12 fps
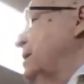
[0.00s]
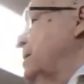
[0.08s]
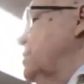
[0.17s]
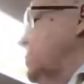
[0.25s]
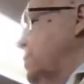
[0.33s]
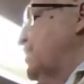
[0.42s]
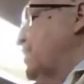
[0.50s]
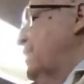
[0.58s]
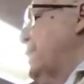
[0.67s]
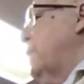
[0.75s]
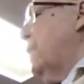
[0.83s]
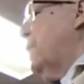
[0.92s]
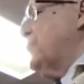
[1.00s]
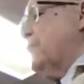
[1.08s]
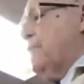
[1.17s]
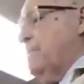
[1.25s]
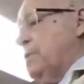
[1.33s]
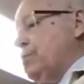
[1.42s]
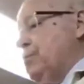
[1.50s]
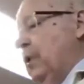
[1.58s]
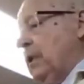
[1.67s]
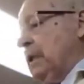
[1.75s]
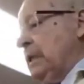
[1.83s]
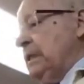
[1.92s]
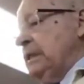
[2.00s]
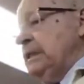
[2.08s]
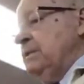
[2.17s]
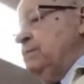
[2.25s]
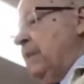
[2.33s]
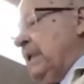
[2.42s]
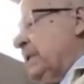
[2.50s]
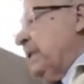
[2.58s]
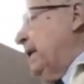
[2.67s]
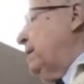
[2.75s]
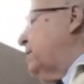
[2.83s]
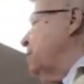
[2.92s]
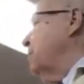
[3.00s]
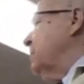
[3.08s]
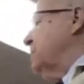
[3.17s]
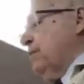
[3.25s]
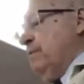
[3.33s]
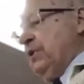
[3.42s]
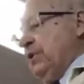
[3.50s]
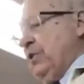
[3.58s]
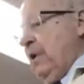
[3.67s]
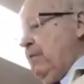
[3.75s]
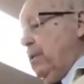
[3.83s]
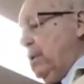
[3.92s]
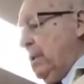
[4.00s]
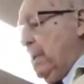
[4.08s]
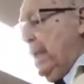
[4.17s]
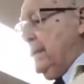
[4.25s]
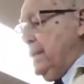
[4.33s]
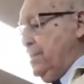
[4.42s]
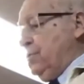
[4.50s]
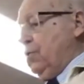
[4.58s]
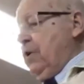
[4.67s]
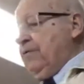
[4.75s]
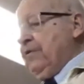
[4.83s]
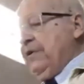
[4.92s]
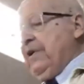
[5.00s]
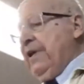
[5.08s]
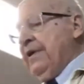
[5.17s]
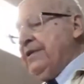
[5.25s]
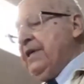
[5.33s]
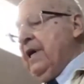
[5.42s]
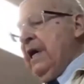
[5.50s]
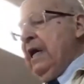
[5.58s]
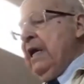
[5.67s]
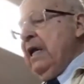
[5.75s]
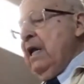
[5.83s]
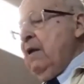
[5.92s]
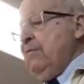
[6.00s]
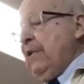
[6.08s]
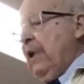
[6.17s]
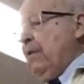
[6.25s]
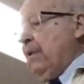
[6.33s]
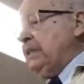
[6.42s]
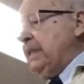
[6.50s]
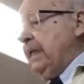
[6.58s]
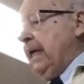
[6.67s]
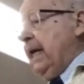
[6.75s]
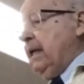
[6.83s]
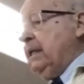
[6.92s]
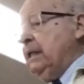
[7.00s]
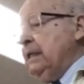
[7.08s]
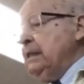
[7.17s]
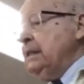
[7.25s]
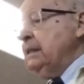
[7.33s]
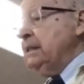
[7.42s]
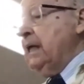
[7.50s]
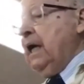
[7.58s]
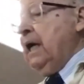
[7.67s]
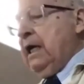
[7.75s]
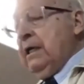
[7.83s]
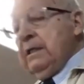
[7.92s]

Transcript: the, the, author of this book. But he too was a missionary. That's a story for another time. Anyways, he got, uh,